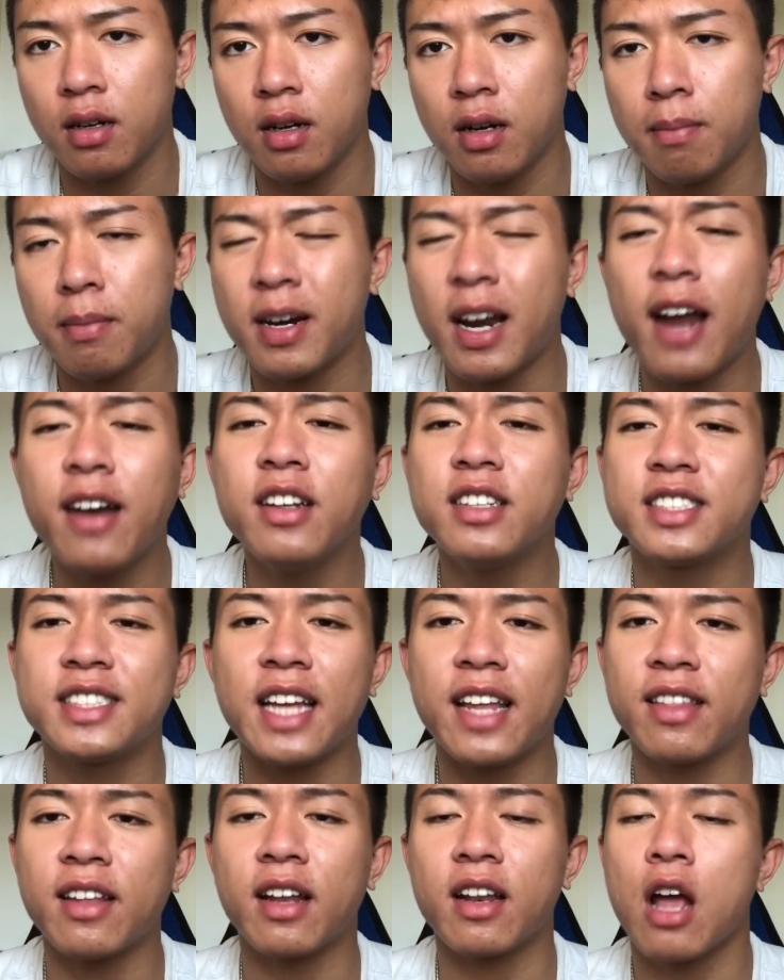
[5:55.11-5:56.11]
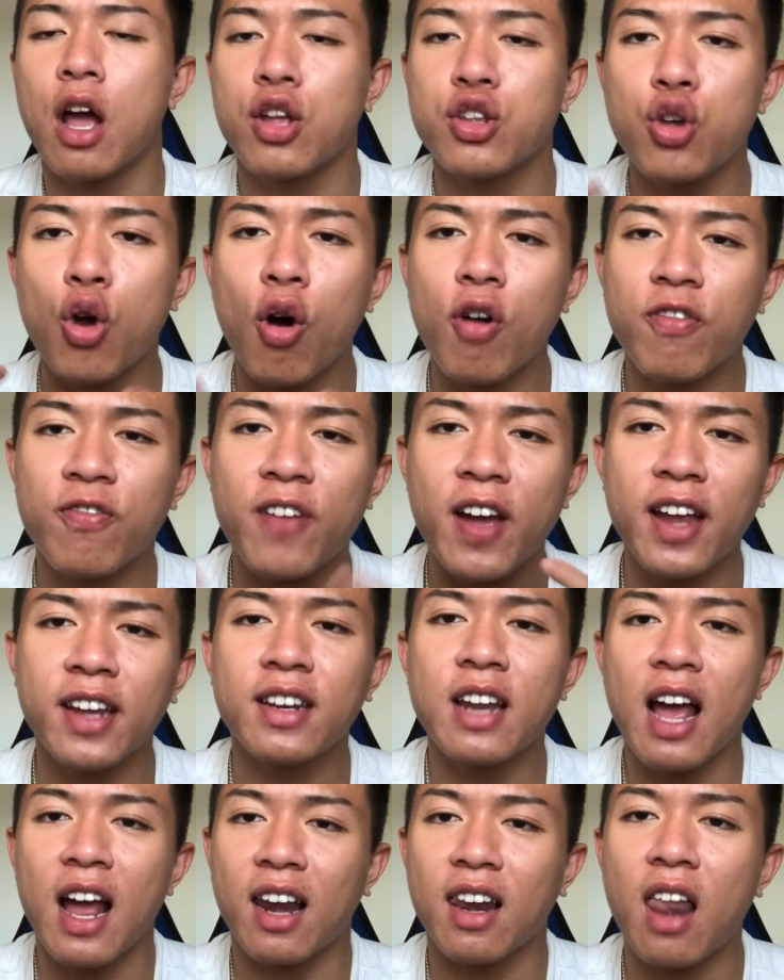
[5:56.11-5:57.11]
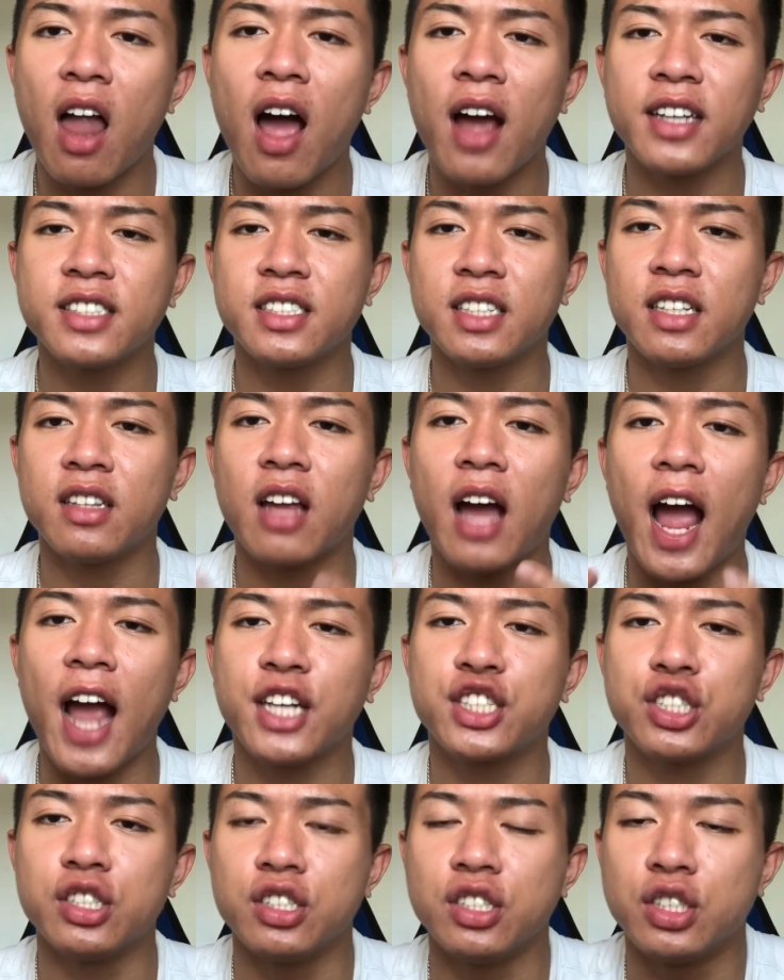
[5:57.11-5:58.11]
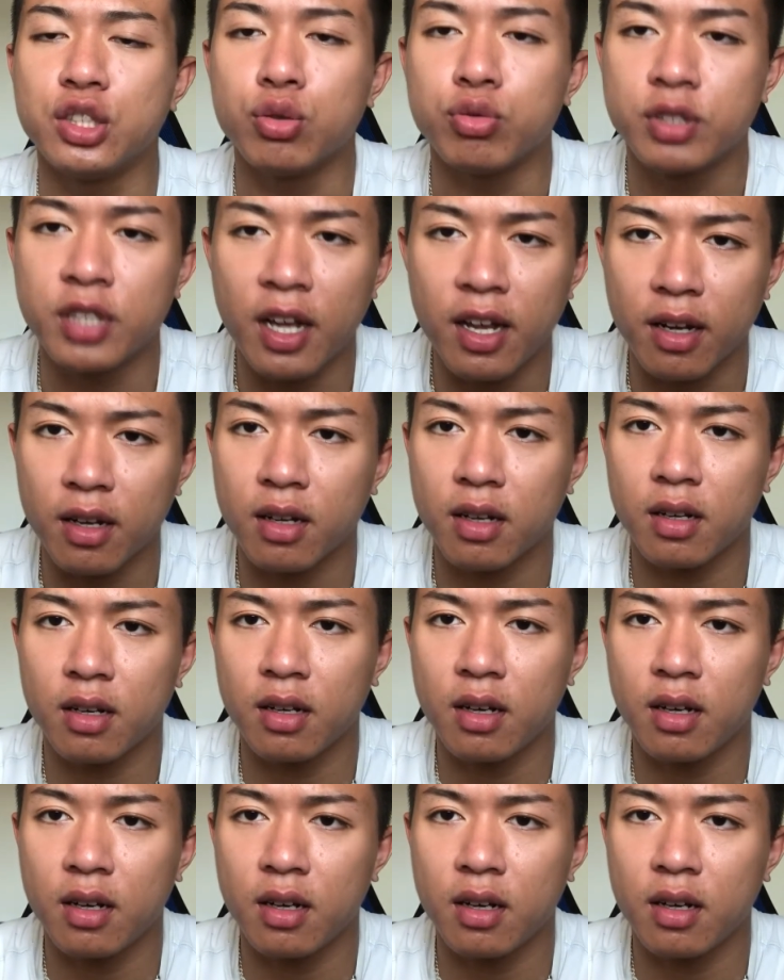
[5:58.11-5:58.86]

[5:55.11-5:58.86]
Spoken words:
but understand that your fate lies in the actions you take,